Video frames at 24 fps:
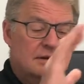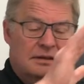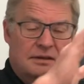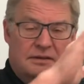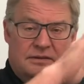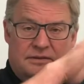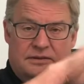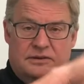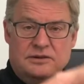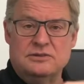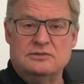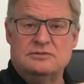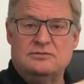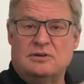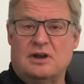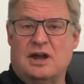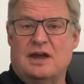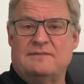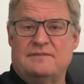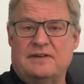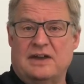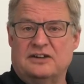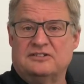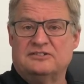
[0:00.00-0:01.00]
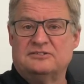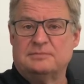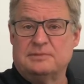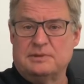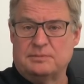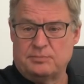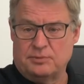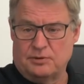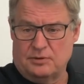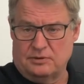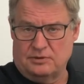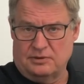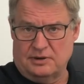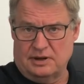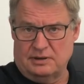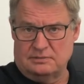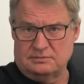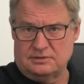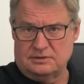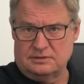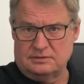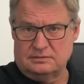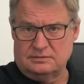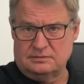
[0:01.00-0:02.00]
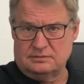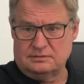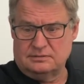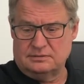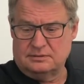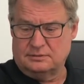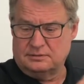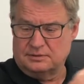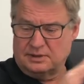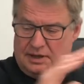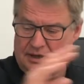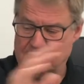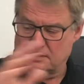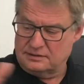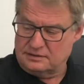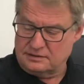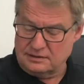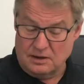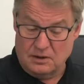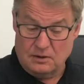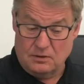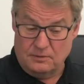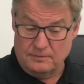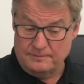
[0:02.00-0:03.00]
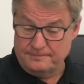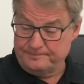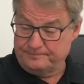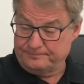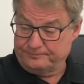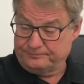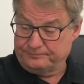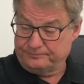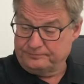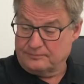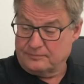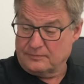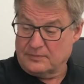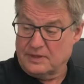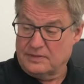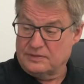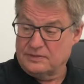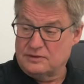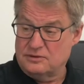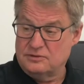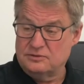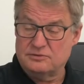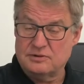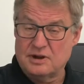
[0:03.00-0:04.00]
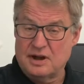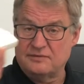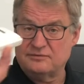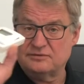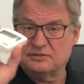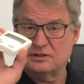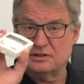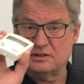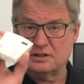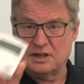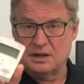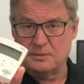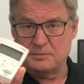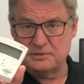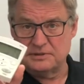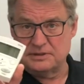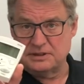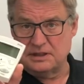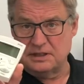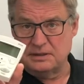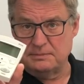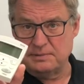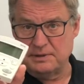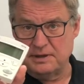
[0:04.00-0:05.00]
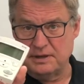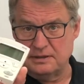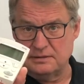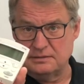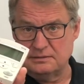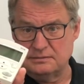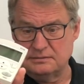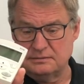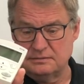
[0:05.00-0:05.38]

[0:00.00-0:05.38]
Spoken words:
the new drive has to be programmed. Okay, so the new drive is going to come with the keypad.